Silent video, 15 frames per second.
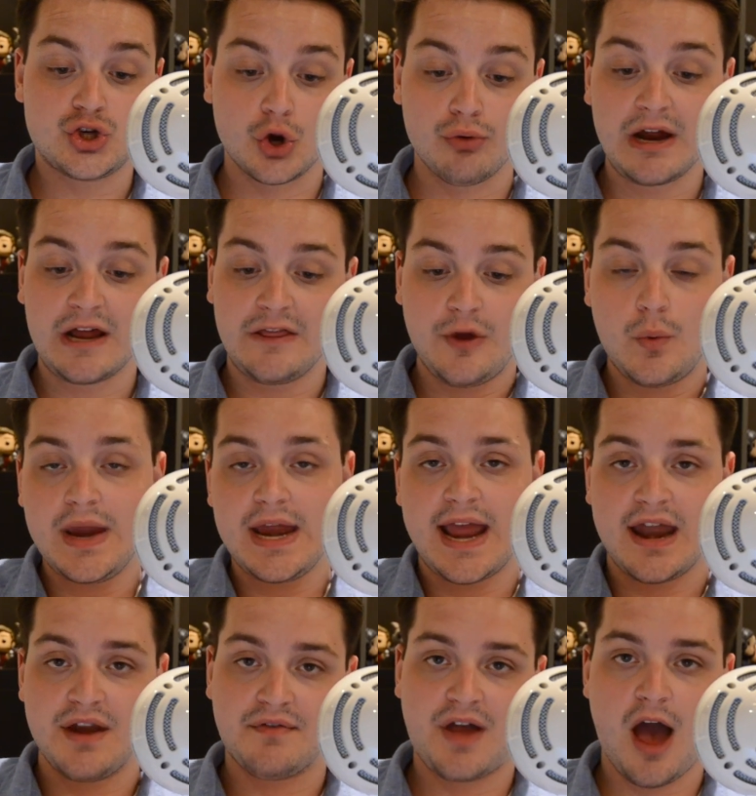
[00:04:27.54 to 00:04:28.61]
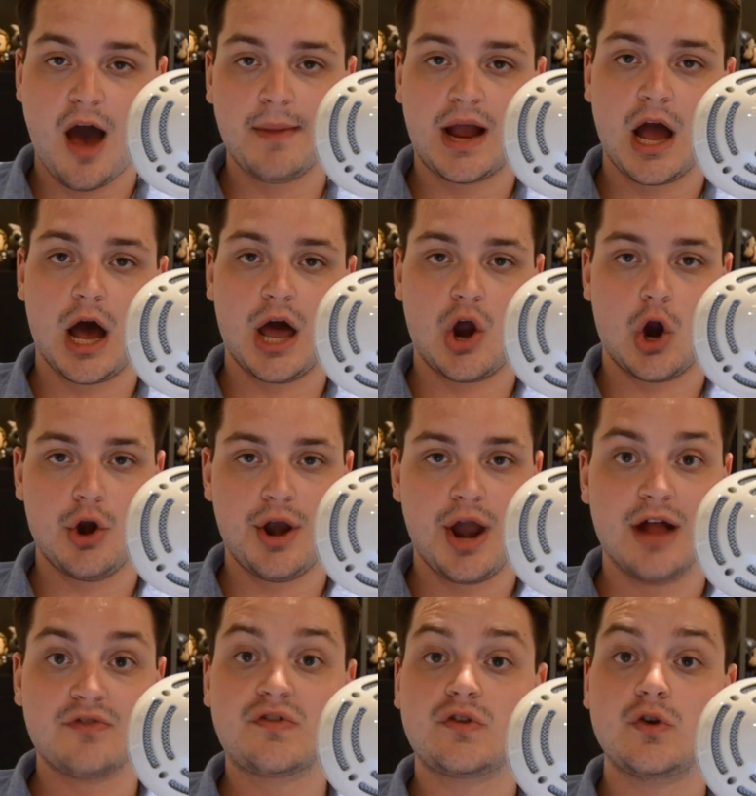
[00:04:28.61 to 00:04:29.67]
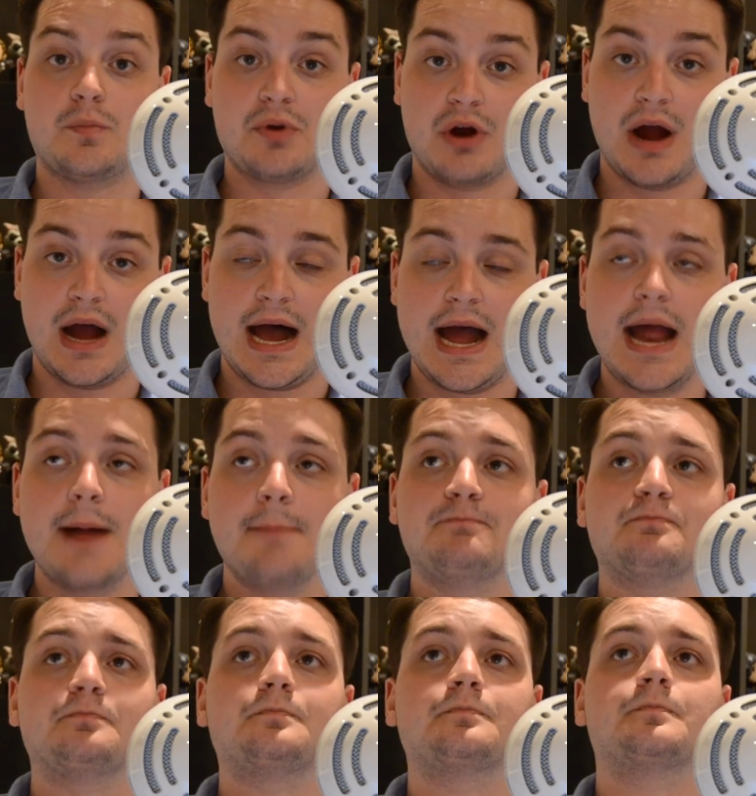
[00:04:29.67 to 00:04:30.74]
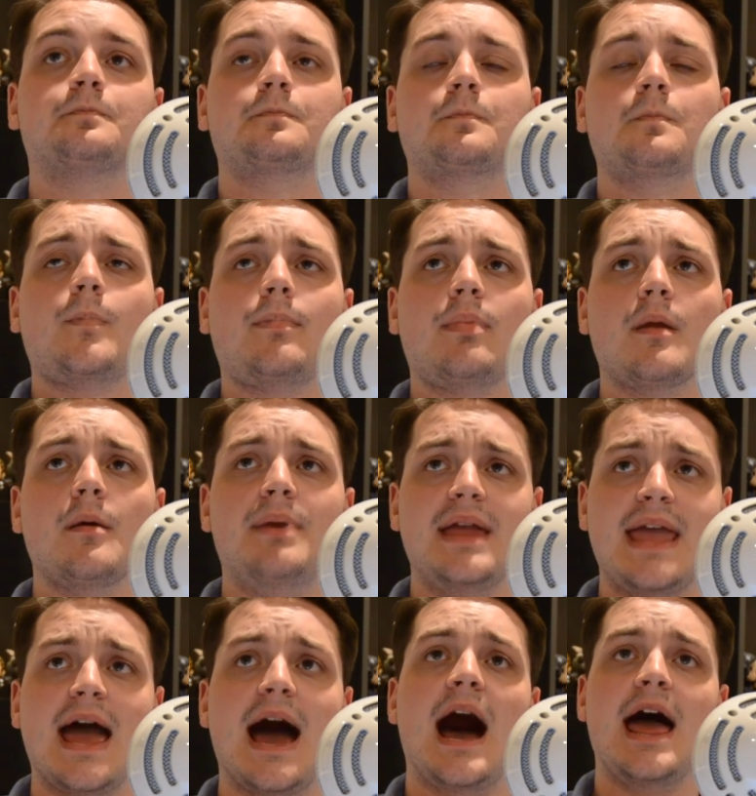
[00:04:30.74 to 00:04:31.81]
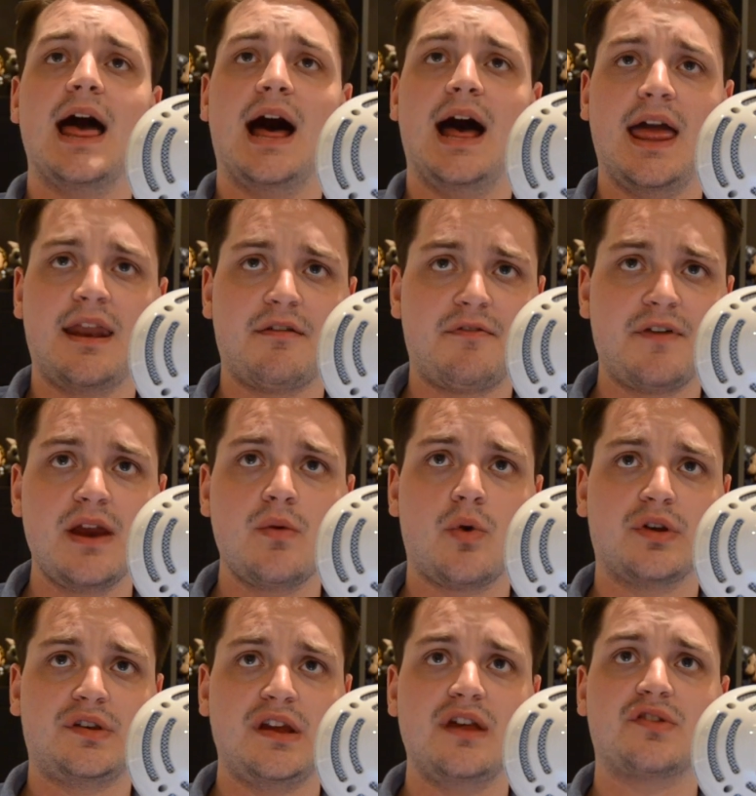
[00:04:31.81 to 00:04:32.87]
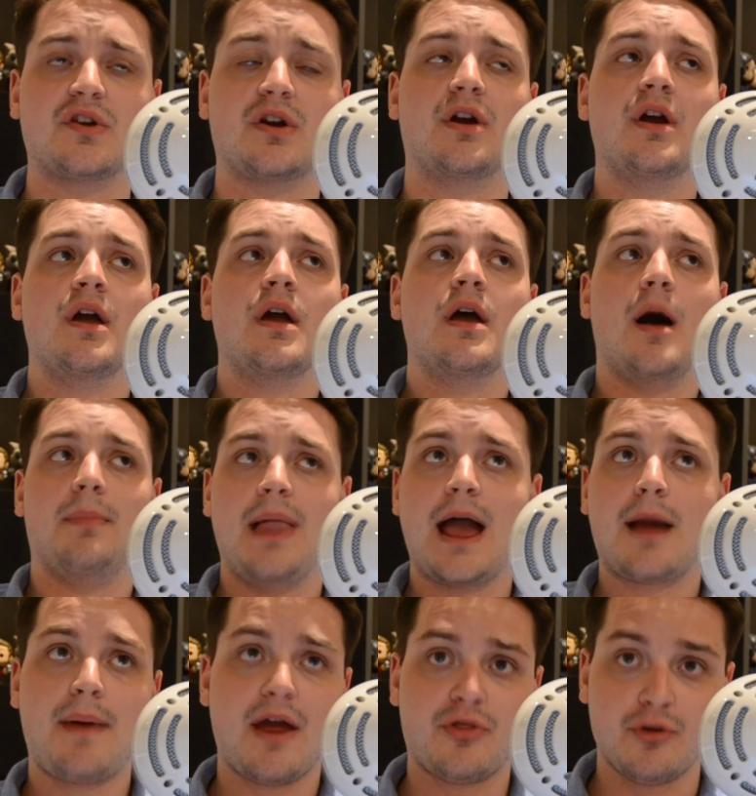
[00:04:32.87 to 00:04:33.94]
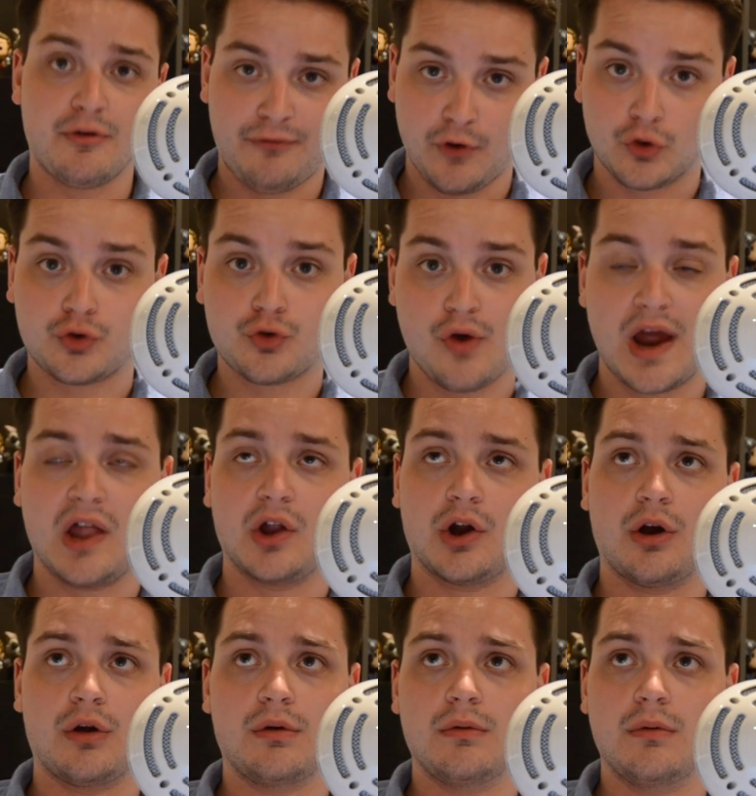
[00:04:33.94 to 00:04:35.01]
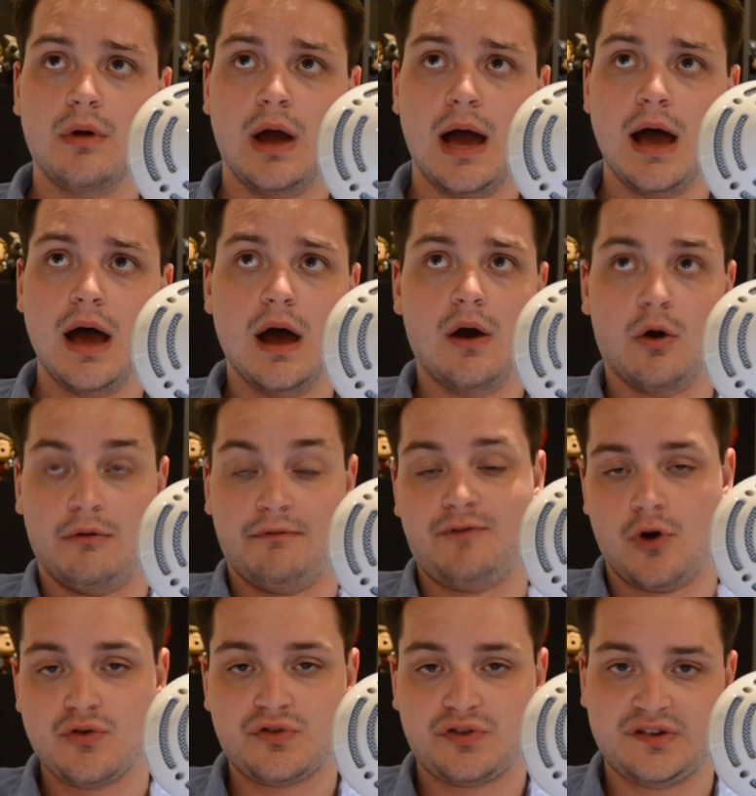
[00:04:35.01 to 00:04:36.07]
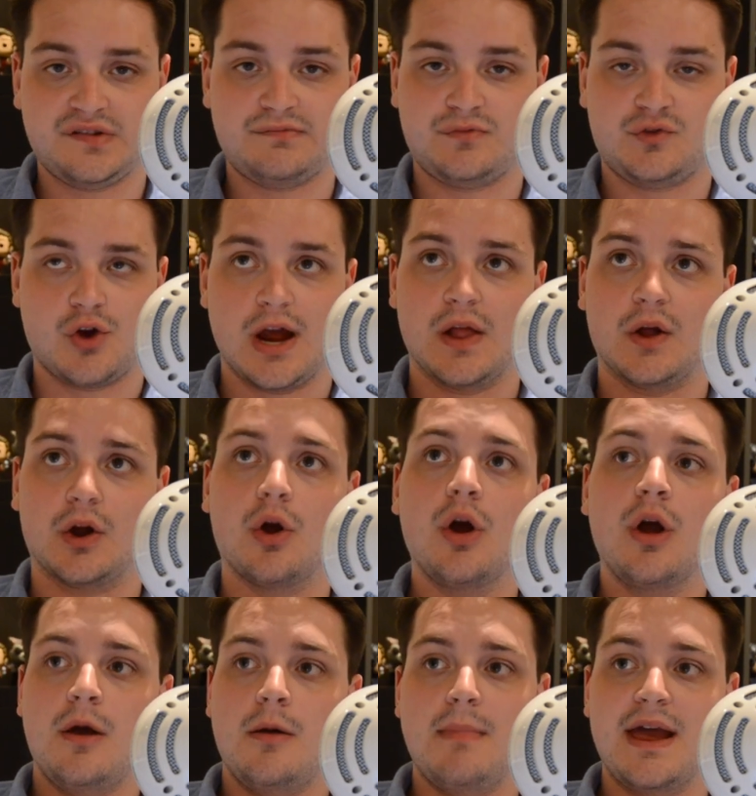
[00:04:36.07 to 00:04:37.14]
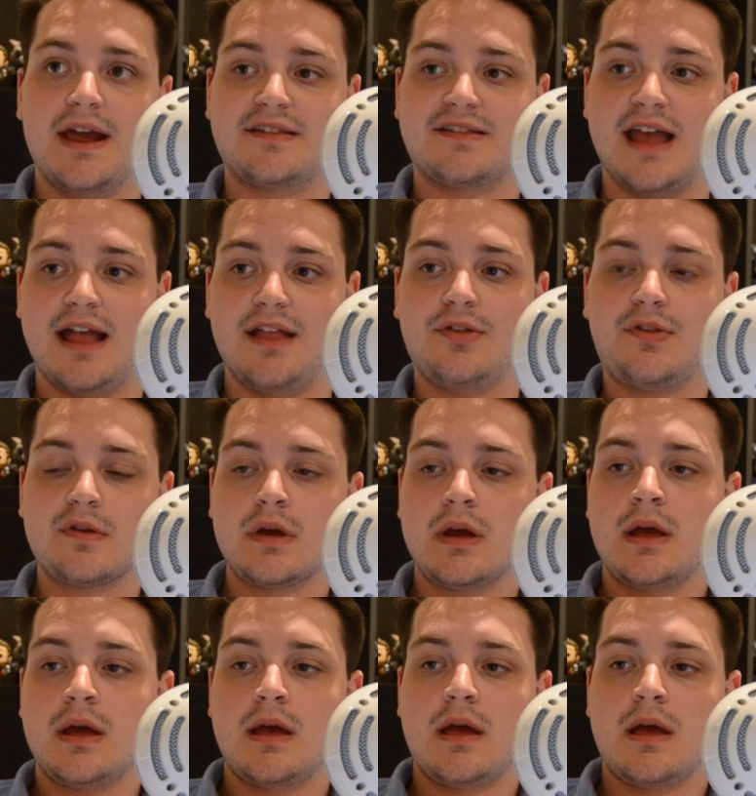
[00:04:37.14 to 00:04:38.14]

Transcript: during the weekend of Comic Con are not super high but yeah, uh, an Infinity War teaser, a Black Panther full trailer uh, or first trailer makes sense.